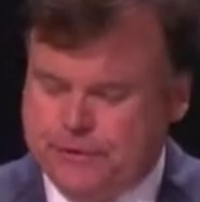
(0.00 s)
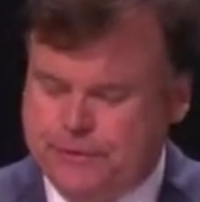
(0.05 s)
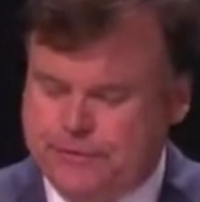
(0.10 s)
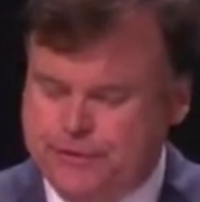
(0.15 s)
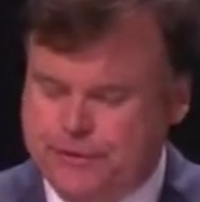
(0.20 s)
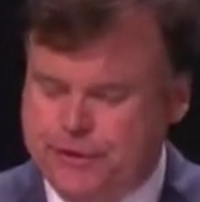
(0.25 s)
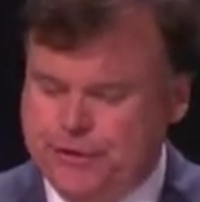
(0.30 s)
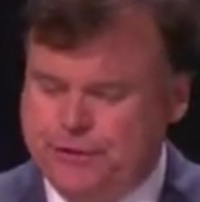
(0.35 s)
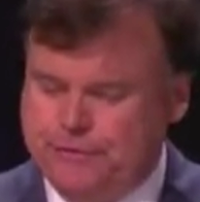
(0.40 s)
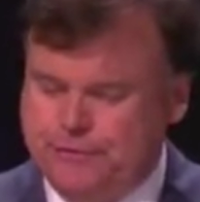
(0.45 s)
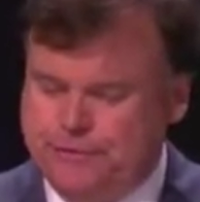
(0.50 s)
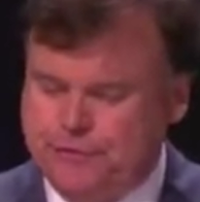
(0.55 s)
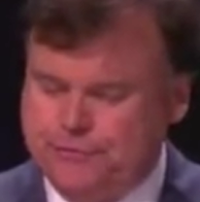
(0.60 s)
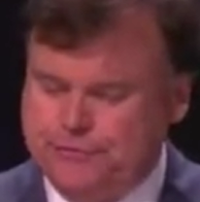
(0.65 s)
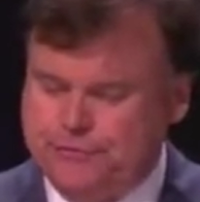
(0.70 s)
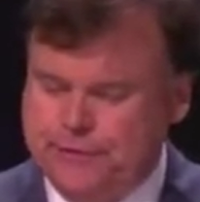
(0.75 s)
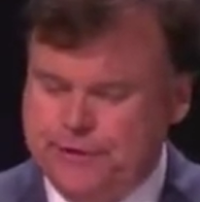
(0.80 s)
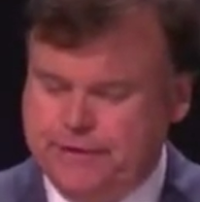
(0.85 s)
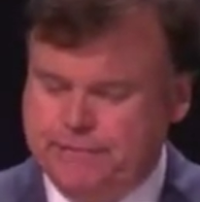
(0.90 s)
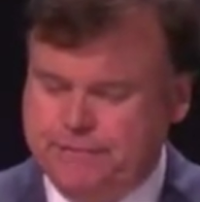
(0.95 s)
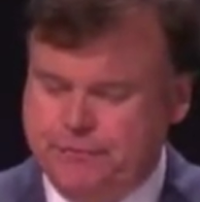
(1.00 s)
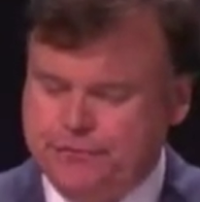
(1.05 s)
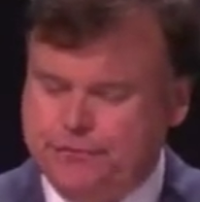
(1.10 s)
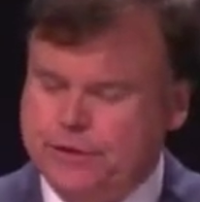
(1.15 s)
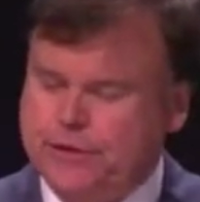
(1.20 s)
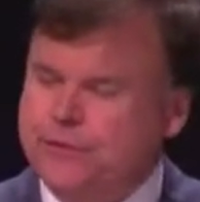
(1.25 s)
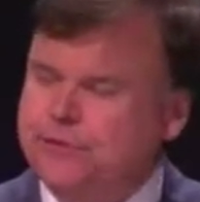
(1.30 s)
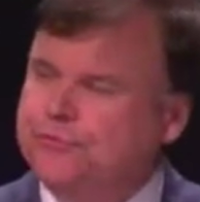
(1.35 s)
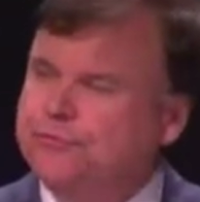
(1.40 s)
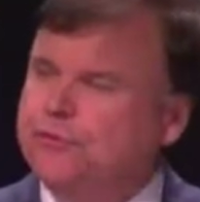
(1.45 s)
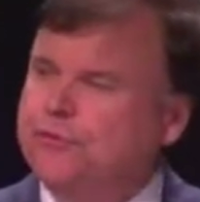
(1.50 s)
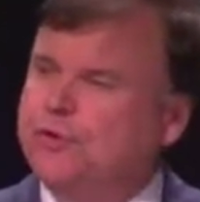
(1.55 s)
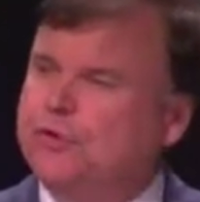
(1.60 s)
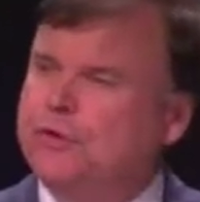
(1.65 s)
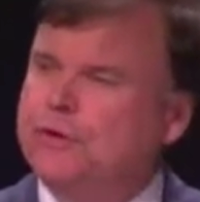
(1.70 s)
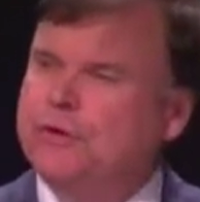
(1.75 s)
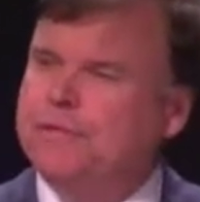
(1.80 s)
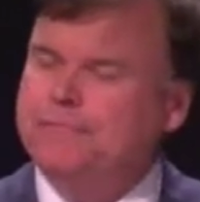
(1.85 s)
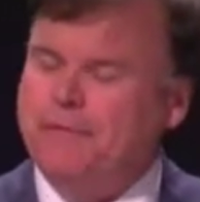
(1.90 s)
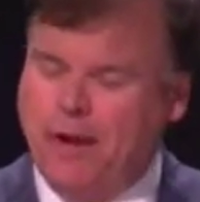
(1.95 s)
and the University of Virginia
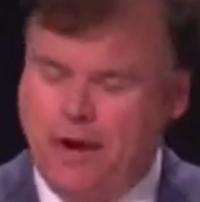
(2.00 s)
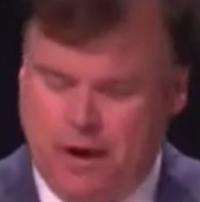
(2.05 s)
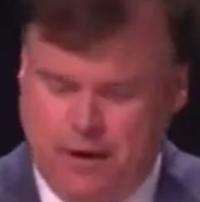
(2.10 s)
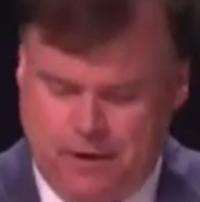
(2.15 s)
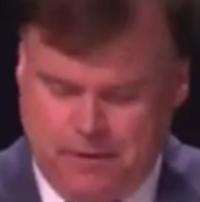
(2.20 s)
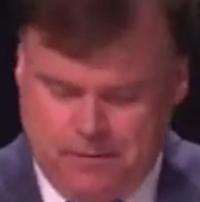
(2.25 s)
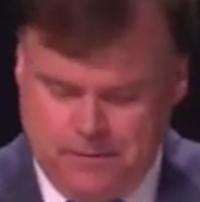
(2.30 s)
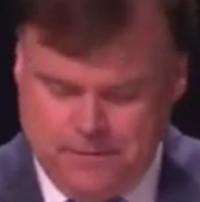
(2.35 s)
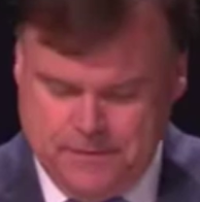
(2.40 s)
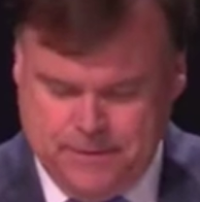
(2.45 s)
School of Law.